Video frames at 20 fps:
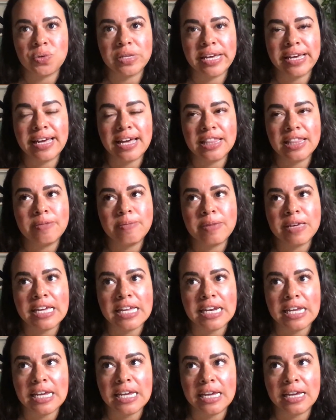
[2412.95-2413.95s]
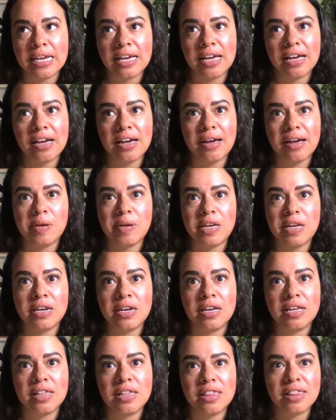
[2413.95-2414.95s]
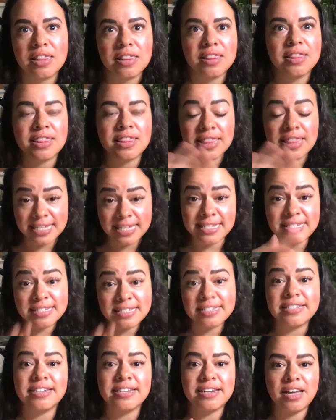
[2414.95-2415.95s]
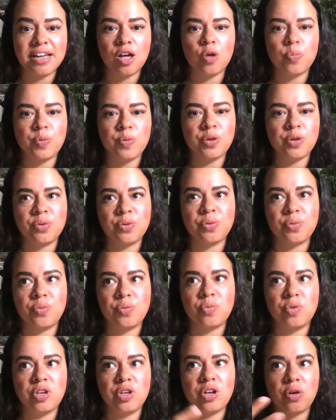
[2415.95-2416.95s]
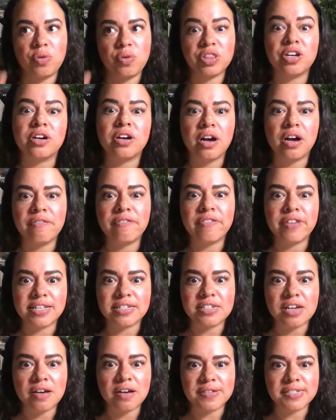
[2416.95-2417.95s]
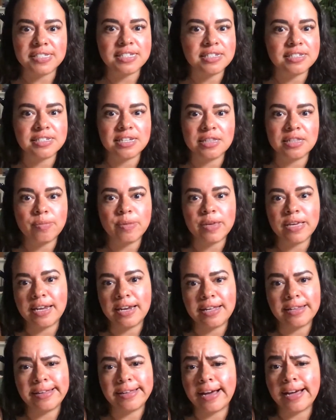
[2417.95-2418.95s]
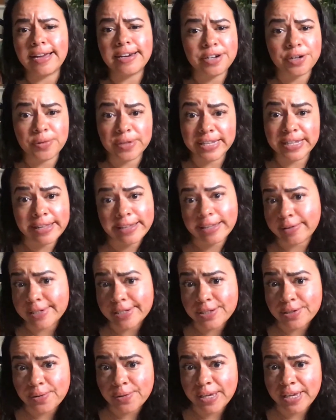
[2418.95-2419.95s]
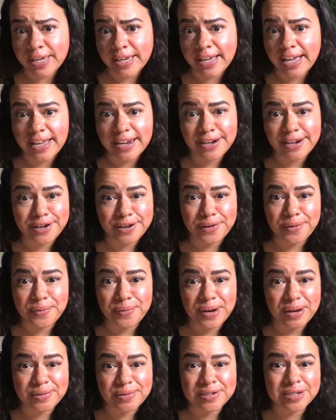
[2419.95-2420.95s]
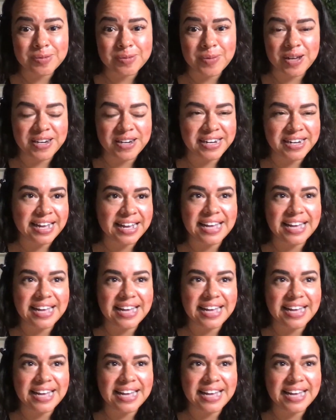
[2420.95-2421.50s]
Like at the beginning, I mean, this is gonna help you, with your confidence, obviously, because at the beginning, like I didn't know what the hell I was doing. I didn't know what I was responding.